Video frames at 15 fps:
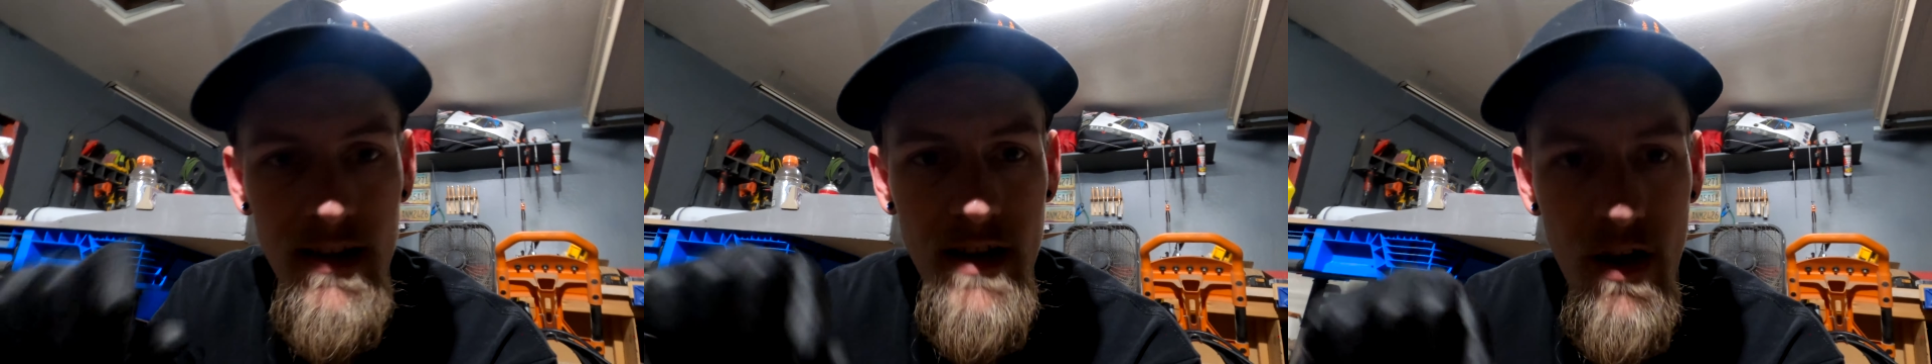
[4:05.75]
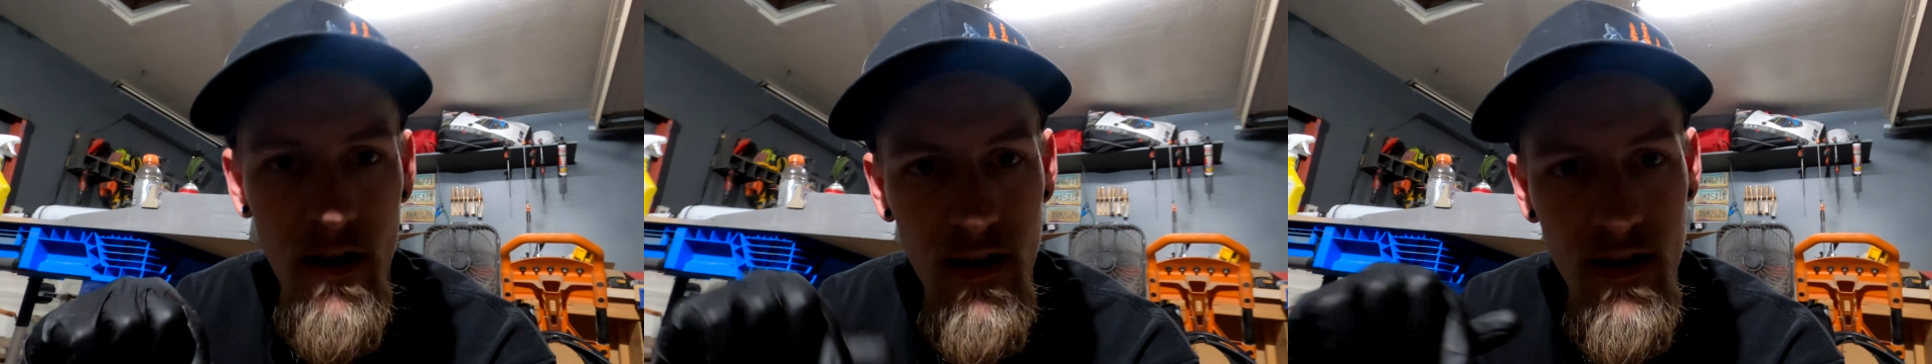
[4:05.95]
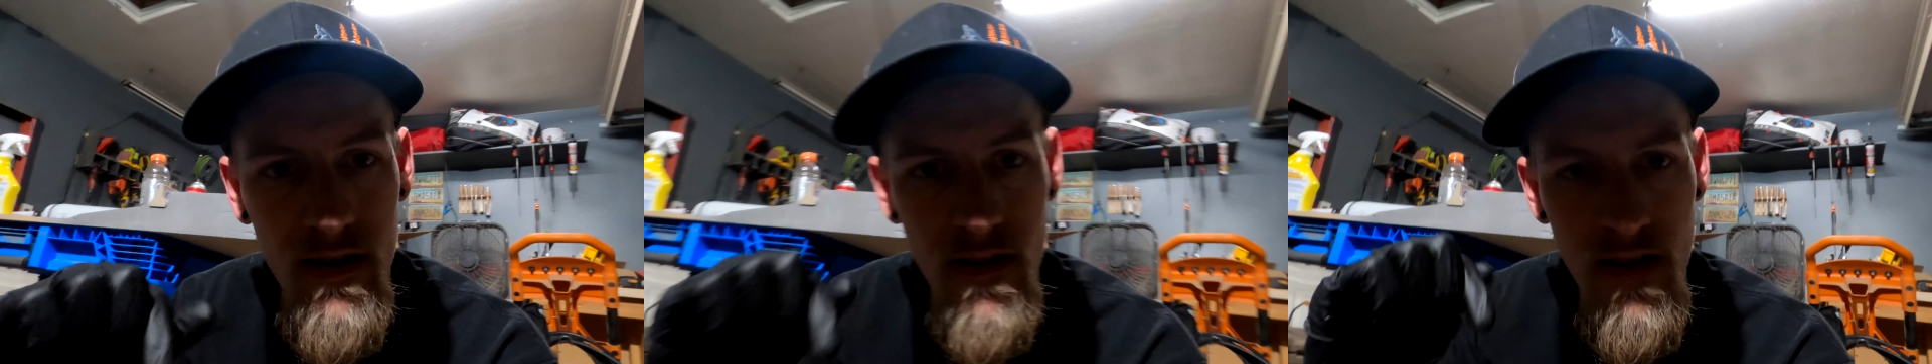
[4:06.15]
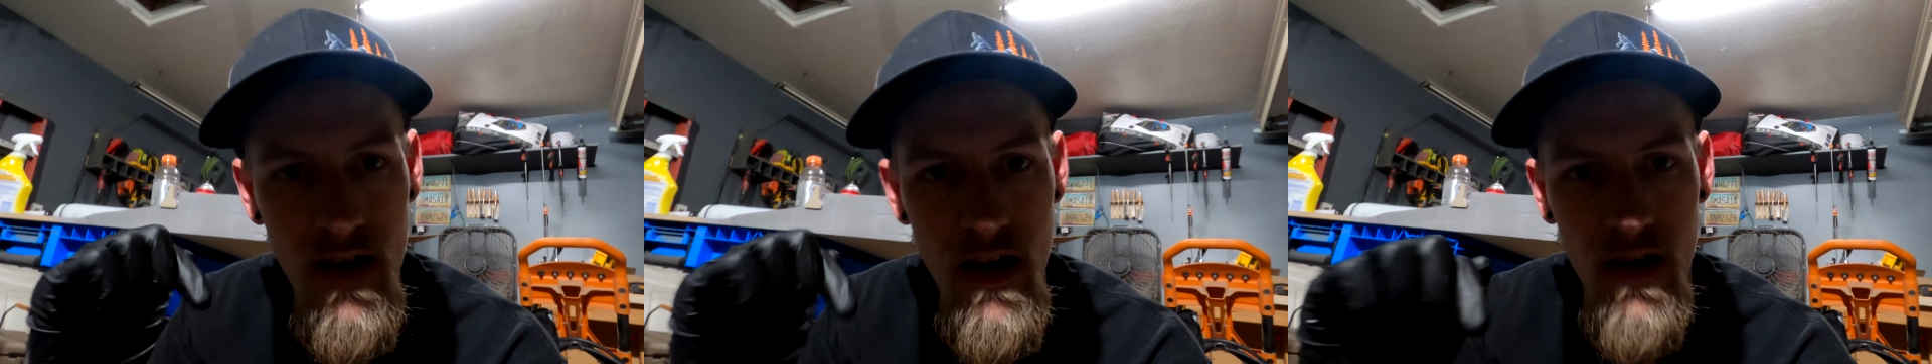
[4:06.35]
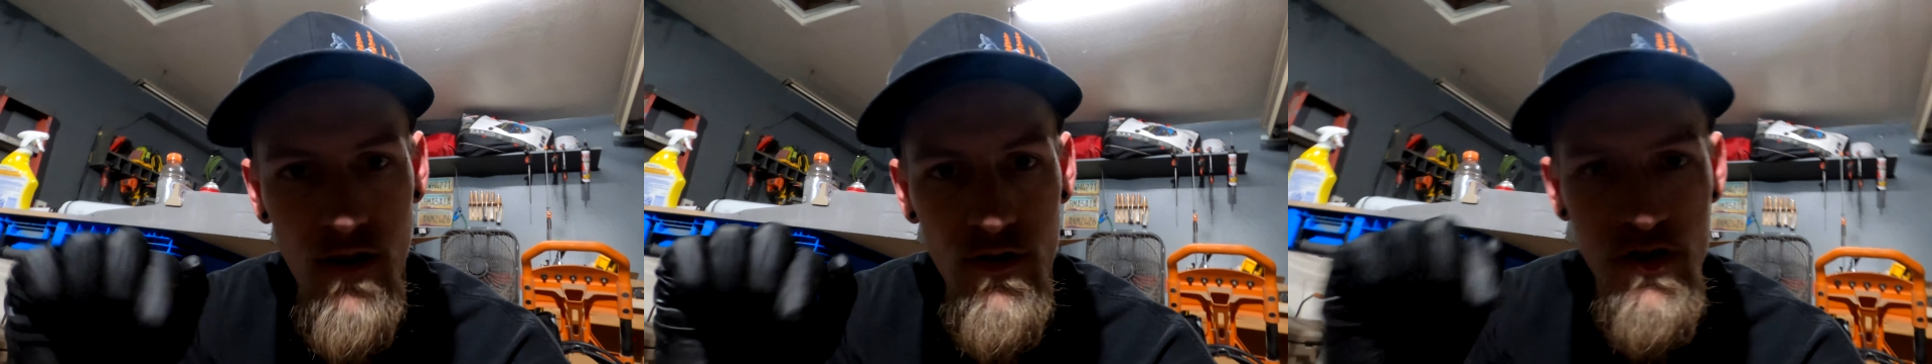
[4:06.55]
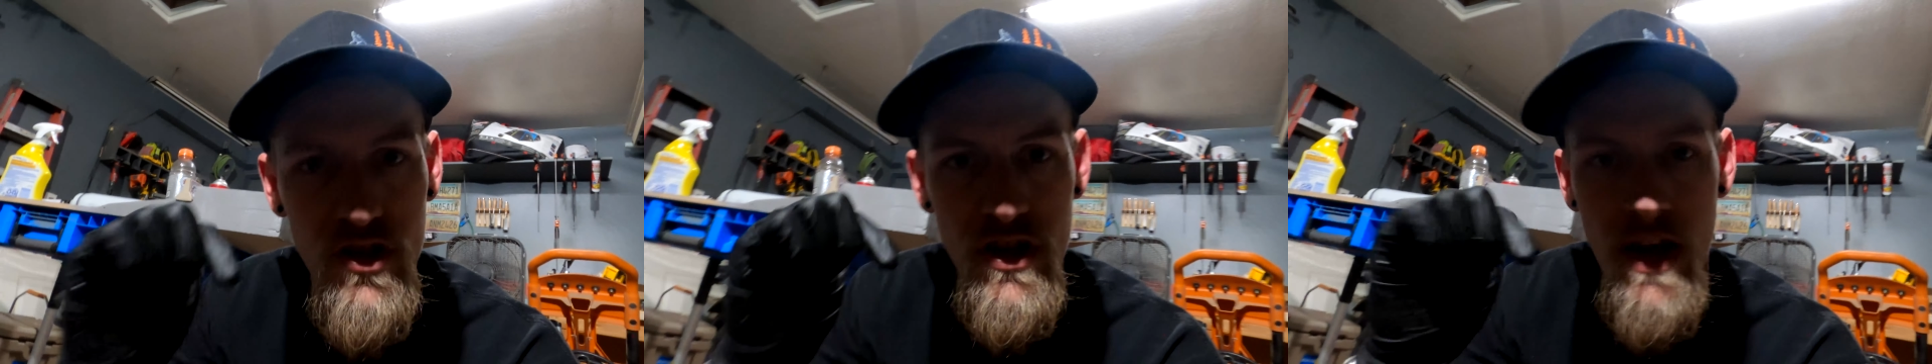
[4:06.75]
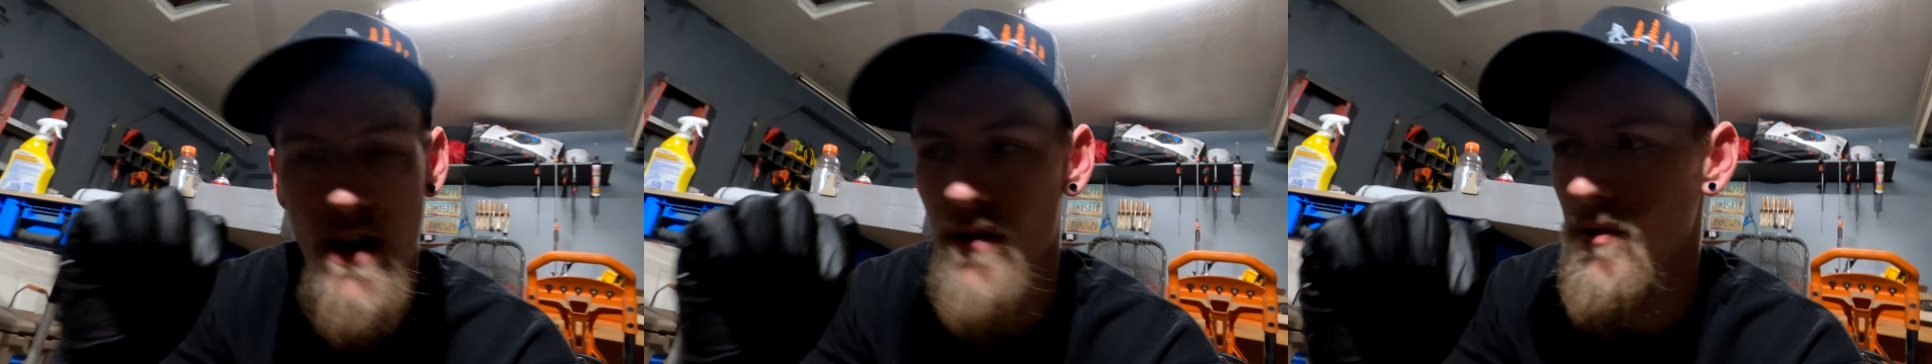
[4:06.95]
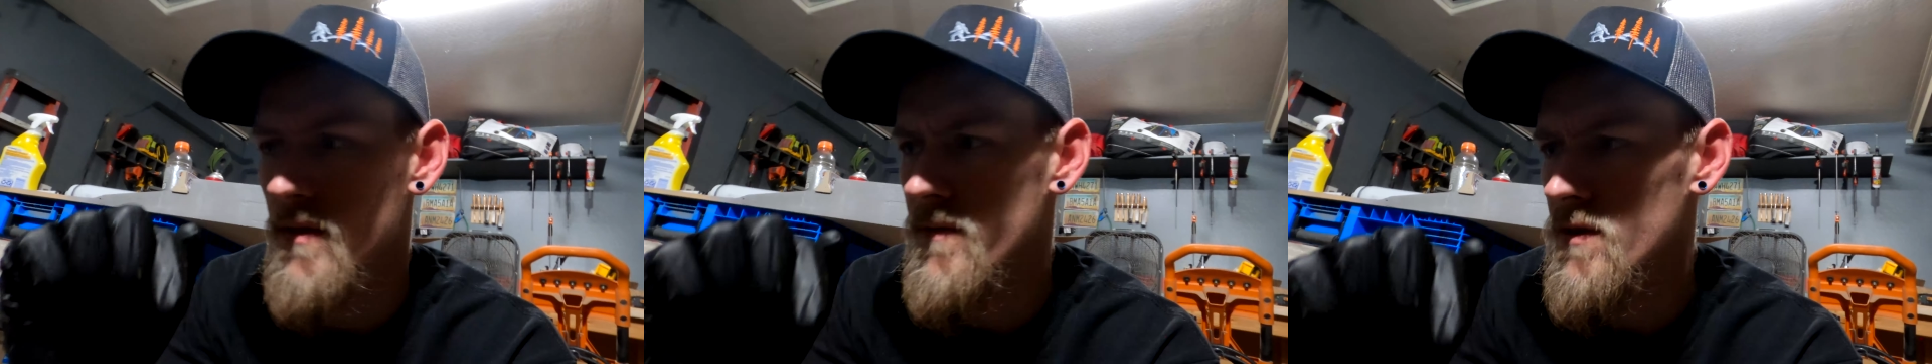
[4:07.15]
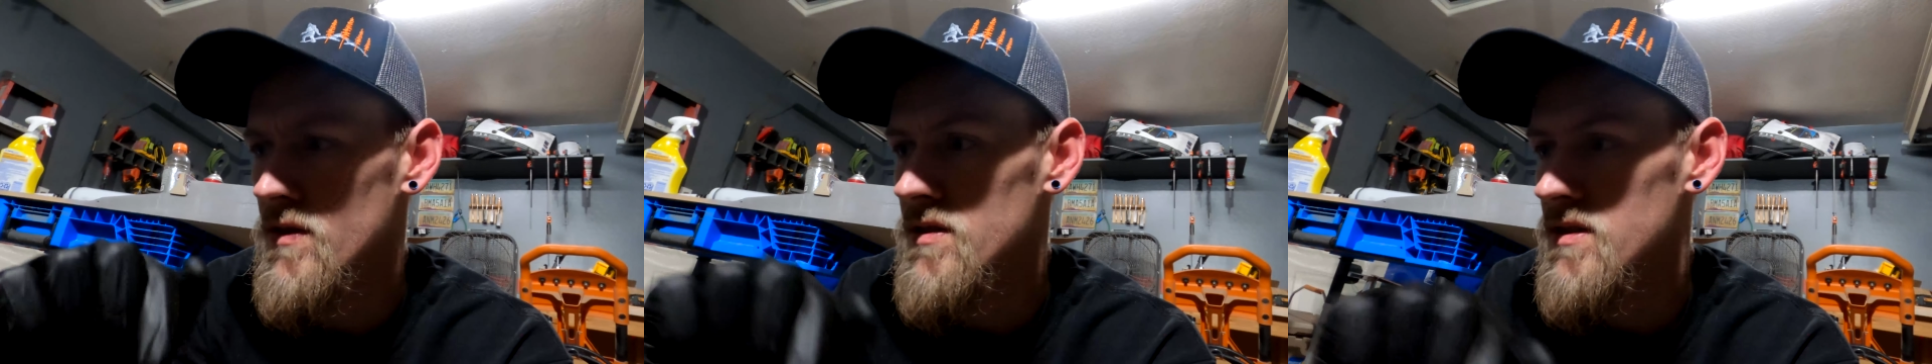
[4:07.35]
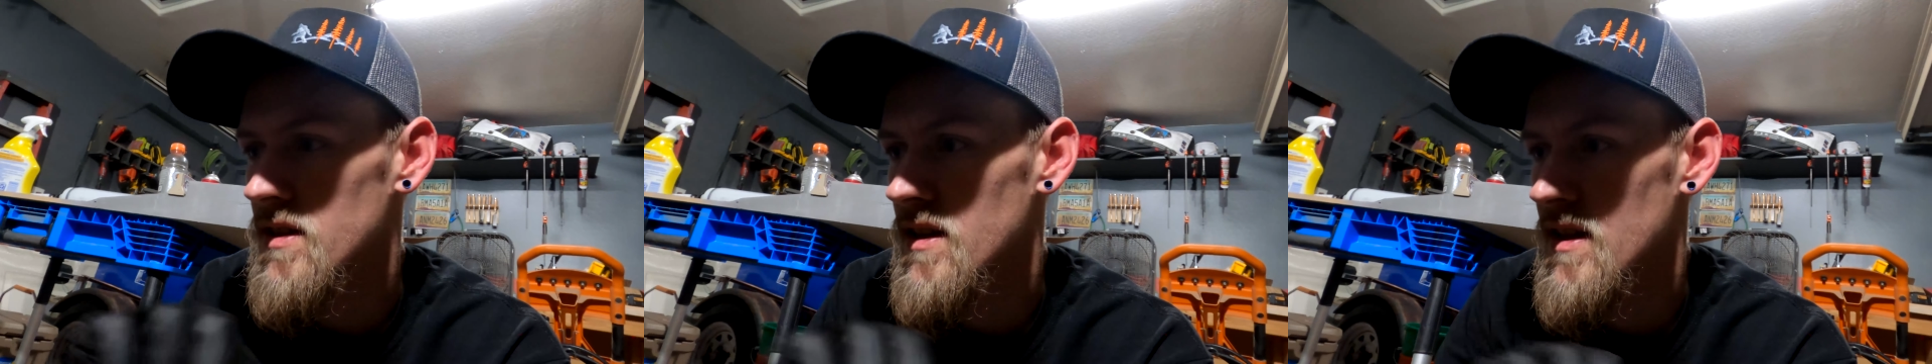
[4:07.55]
it down into the inner channel at
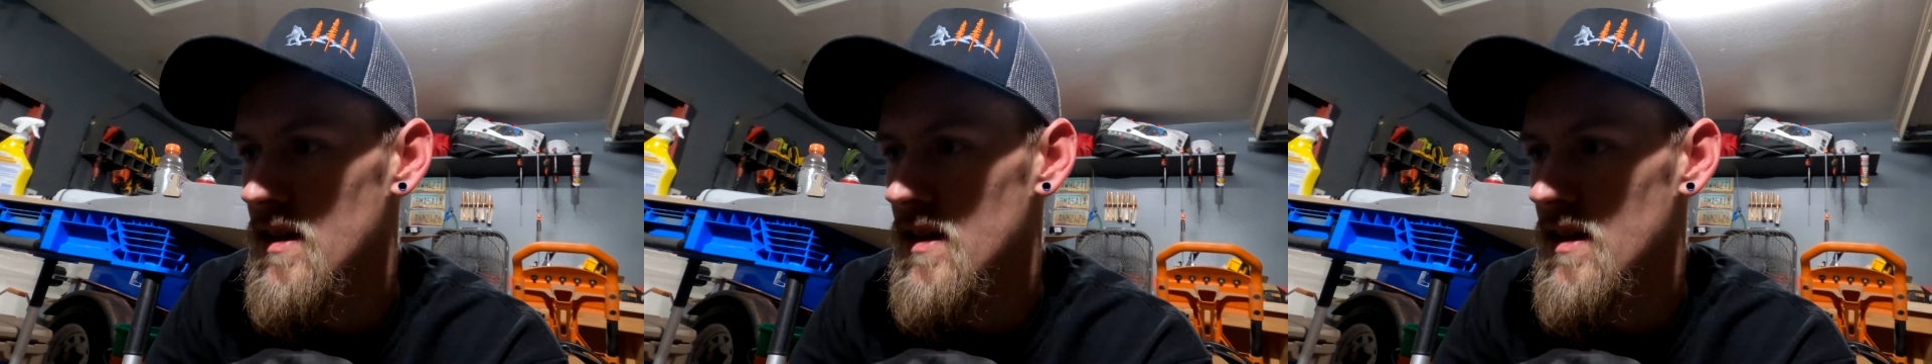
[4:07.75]
first.